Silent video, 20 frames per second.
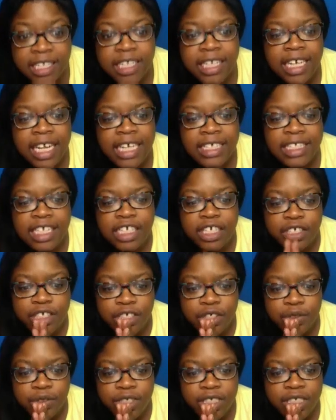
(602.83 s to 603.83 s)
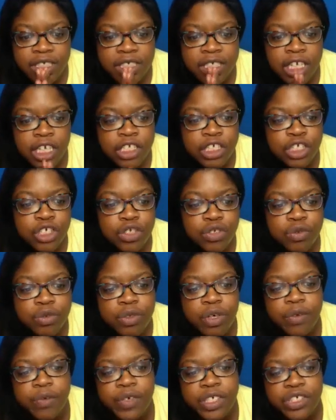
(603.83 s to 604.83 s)
The next thing you're doing is
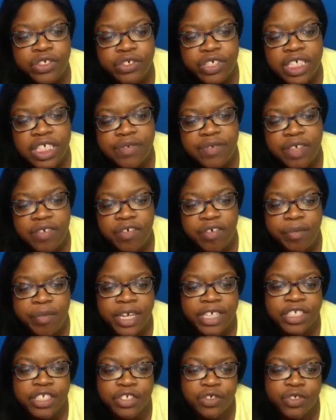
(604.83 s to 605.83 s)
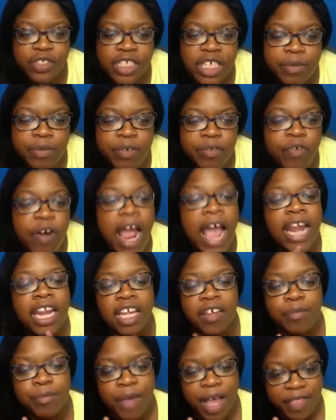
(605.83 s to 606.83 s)
you retrieve information using a variety
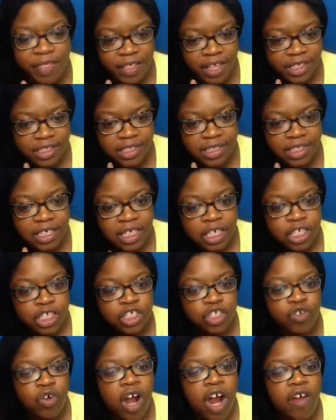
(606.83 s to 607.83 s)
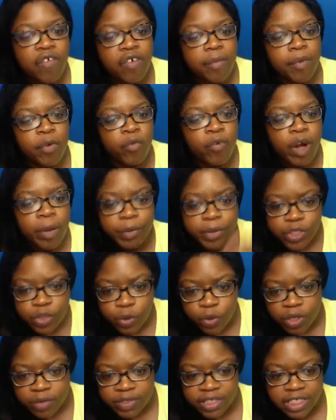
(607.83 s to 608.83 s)
of methods, drawn from a
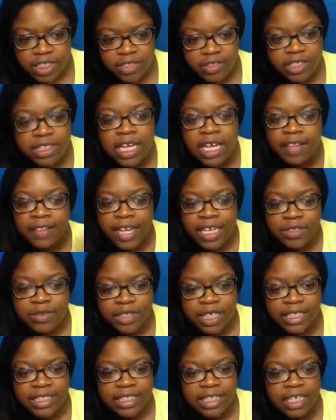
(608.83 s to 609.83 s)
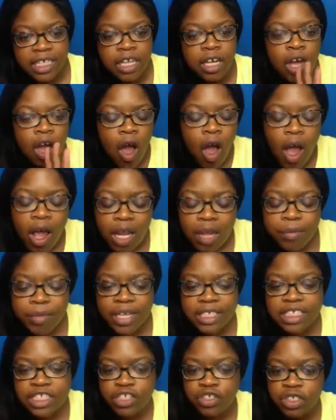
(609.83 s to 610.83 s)
repertoire of skills. That's what they said. All it
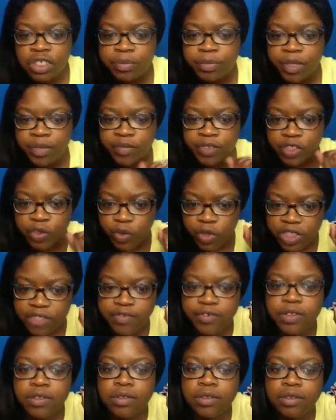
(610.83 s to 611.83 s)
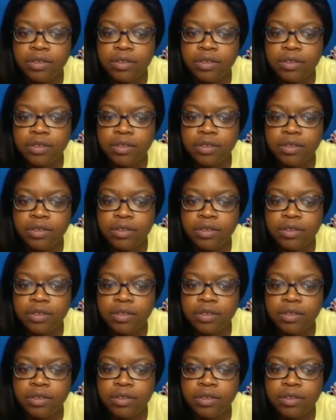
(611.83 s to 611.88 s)
means is you should be resourceful.